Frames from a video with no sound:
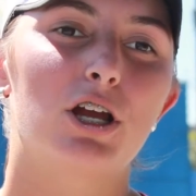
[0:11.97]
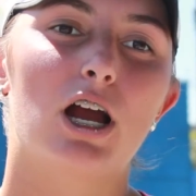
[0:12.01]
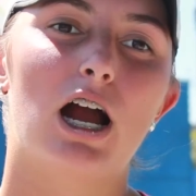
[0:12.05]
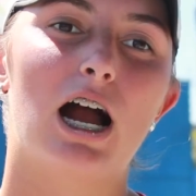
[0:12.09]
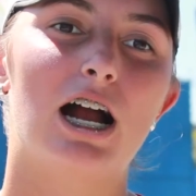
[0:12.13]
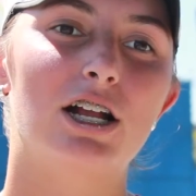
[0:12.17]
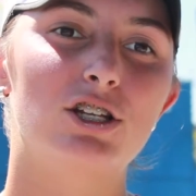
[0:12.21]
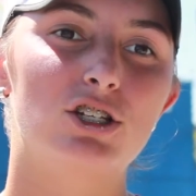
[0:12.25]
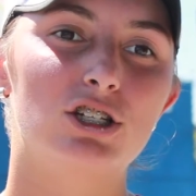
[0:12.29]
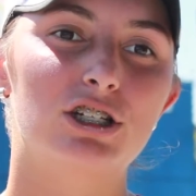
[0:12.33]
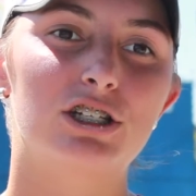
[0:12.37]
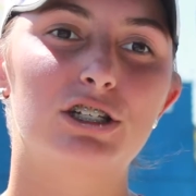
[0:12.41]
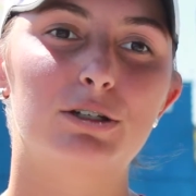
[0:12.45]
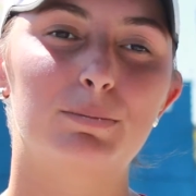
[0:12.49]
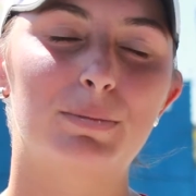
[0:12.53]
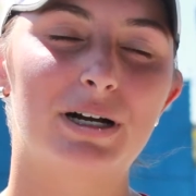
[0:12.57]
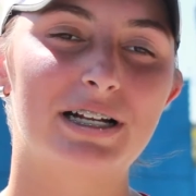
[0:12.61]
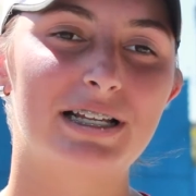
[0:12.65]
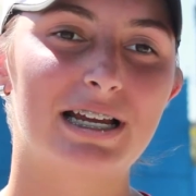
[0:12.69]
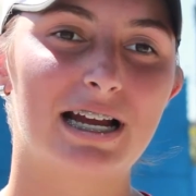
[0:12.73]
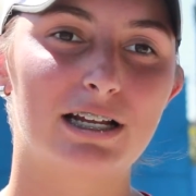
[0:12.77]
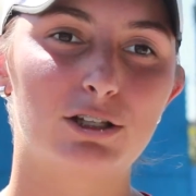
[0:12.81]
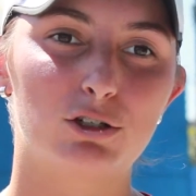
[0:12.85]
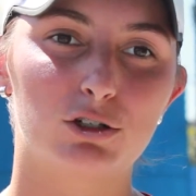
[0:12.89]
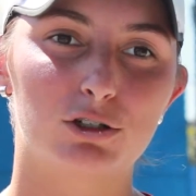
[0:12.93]
I just my
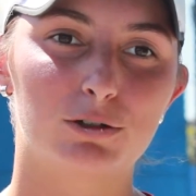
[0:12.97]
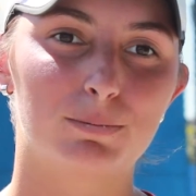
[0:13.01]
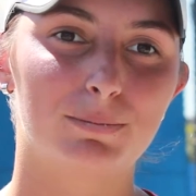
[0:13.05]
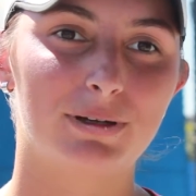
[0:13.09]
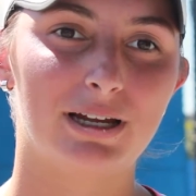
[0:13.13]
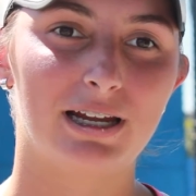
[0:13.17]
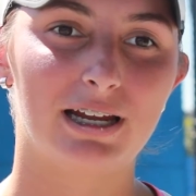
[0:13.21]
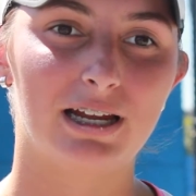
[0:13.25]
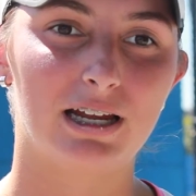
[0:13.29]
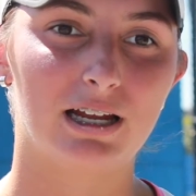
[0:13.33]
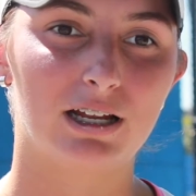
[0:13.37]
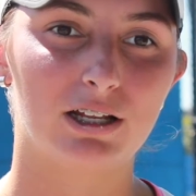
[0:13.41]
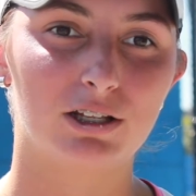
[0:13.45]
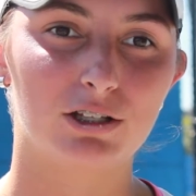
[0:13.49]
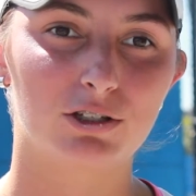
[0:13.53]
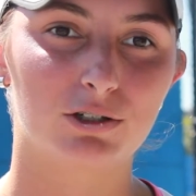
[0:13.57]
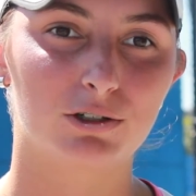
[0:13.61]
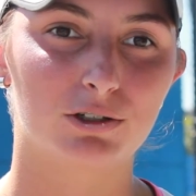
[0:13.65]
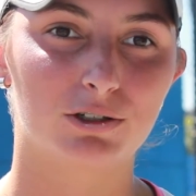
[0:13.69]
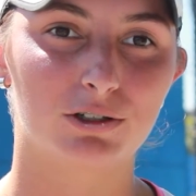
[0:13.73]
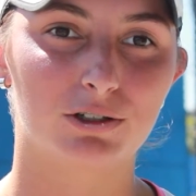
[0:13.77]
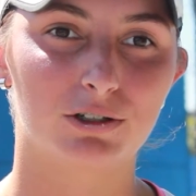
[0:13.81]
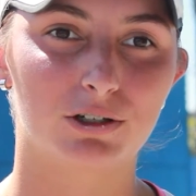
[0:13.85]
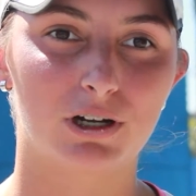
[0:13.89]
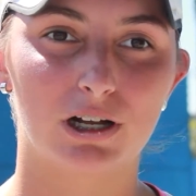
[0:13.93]
dad took me
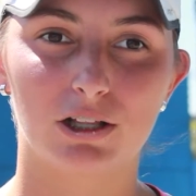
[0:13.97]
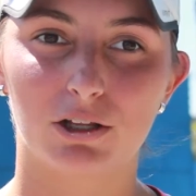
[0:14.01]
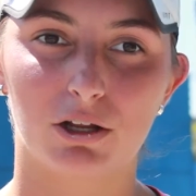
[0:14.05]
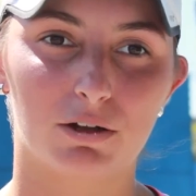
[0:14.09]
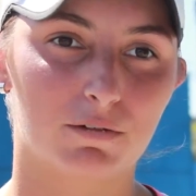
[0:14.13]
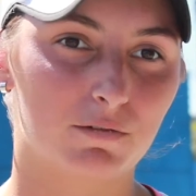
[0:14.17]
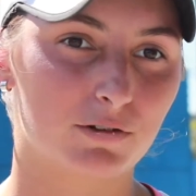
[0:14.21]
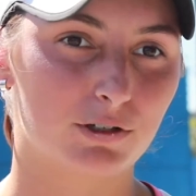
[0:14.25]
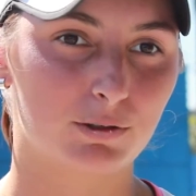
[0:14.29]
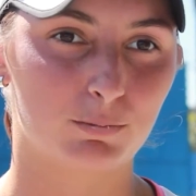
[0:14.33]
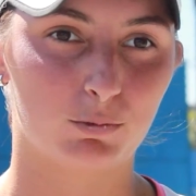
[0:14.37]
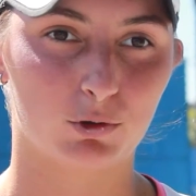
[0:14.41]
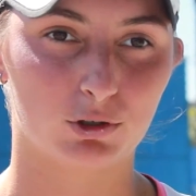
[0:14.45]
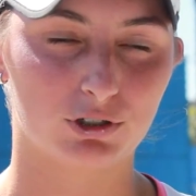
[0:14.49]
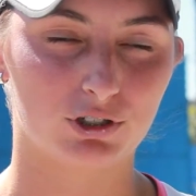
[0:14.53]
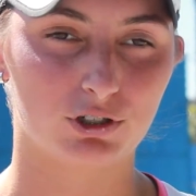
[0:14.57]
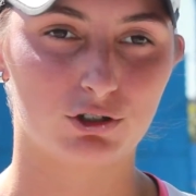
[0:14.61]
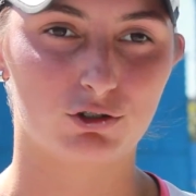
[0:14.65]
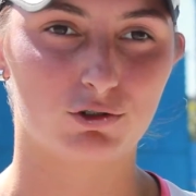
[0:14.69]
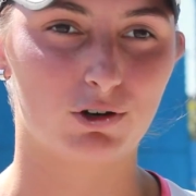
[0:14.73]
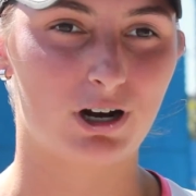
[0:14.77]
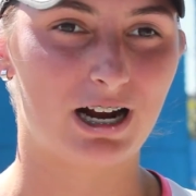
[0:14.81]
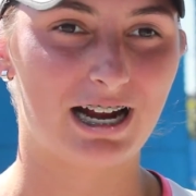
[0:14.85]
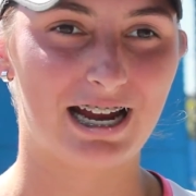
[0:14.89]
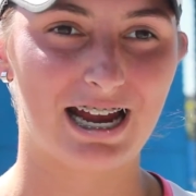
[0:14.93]
to a lot of sports to
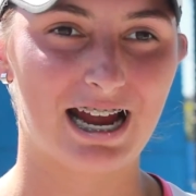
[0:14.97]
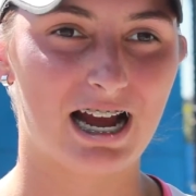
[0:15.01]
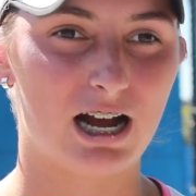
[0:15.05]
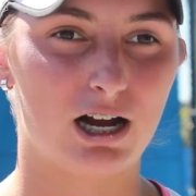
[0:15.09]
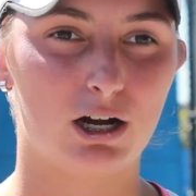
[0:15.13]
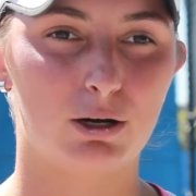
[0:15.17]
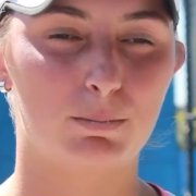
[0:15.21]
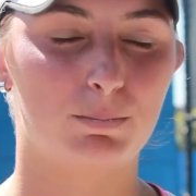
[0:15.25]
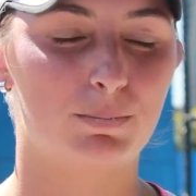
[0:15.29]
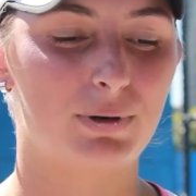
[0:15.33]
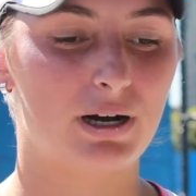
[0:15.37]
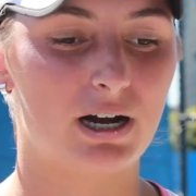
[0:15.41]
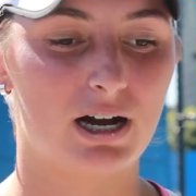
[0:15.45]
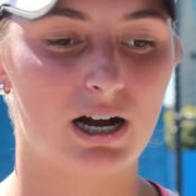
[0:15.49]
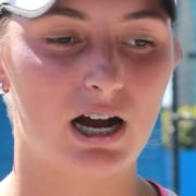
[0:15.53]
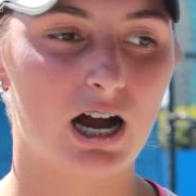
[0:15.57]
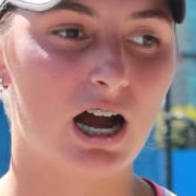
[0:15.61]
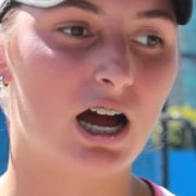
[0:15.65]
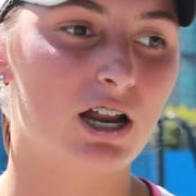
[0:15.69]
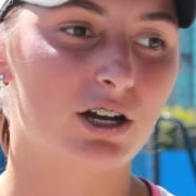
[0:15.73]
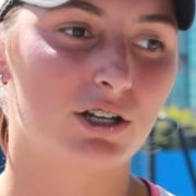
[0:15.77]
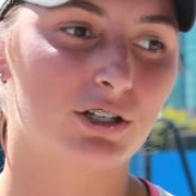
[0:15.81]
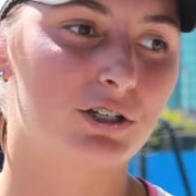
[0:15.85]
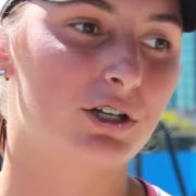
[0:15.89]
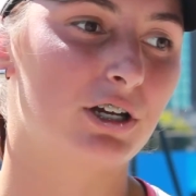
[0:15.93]
try out, but I
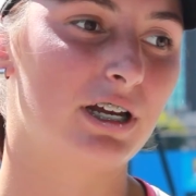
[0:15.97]
don't know.